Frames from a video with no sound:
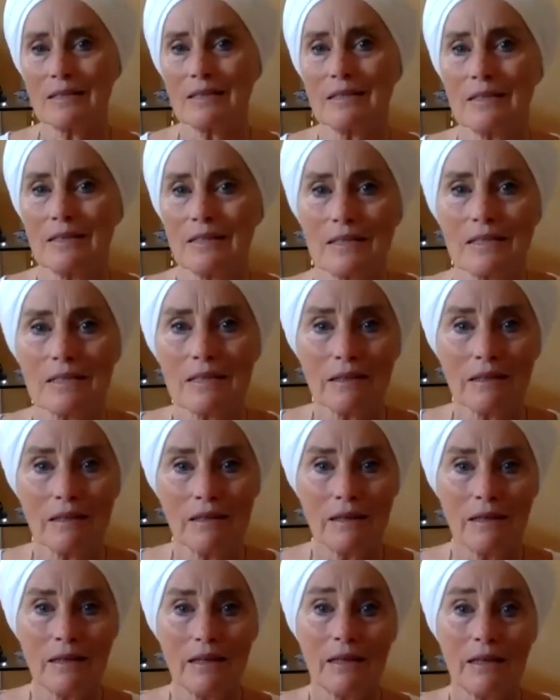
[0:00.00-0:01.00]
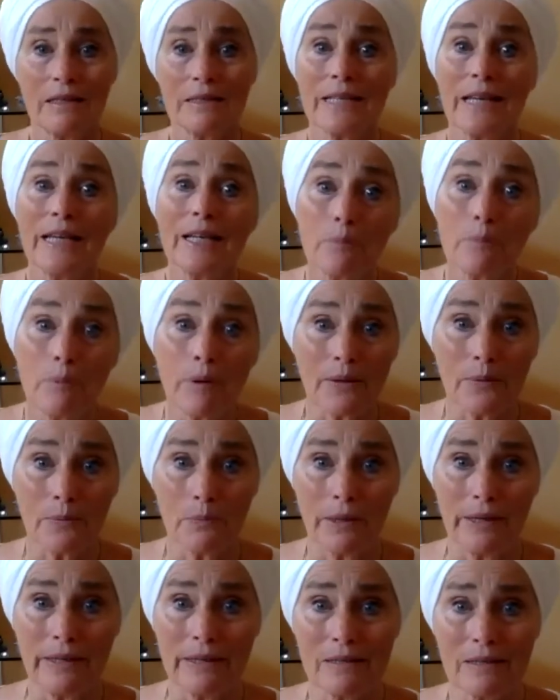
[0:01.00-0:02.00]
to just take breath
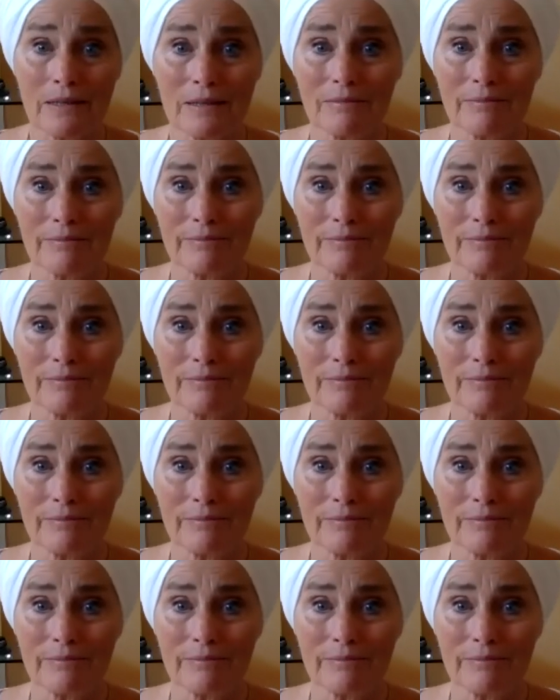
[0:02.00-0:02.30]
breaks.